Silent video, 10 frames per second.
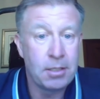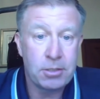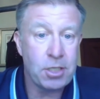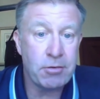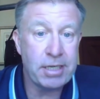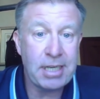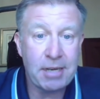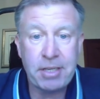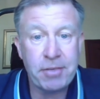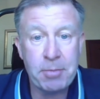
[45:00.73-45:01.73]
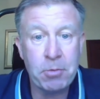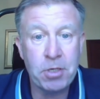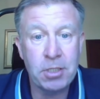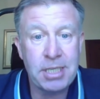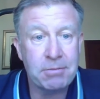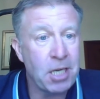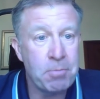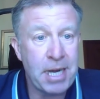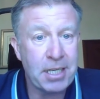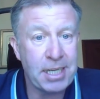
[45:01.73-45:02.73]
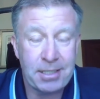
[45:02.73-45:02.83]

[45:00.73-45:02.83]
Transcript: sorry, I've given you my word, I'll go back on